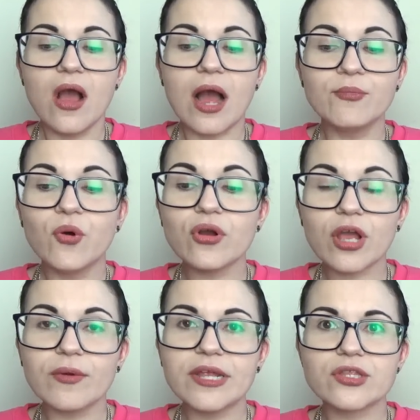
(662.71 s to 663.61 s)
I'm not
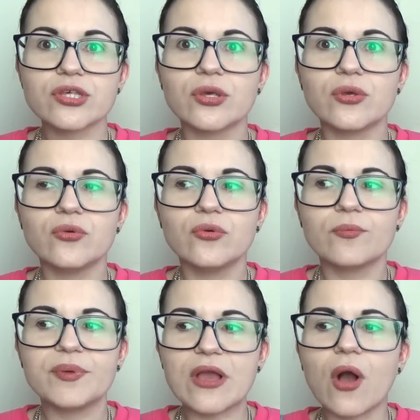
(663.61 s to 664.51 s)
going to
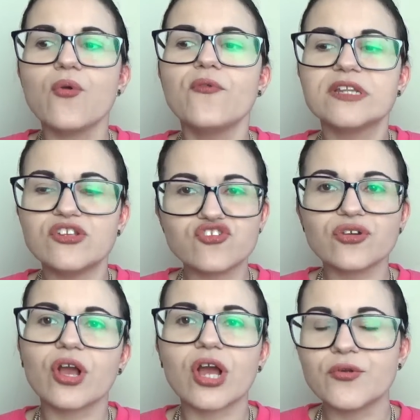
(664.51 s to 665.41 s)
be overly
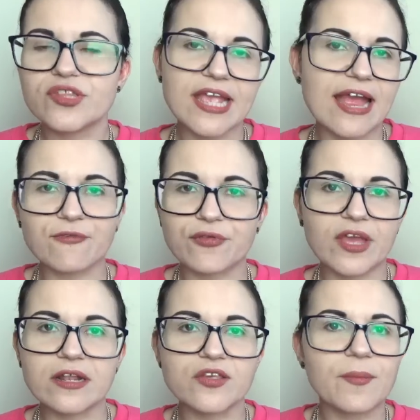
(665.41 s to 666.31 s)
sugarcoating
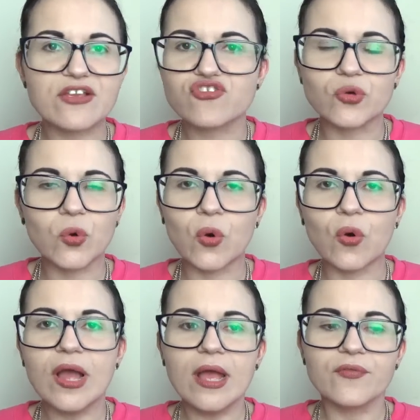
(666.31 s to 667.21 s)
everything to make sure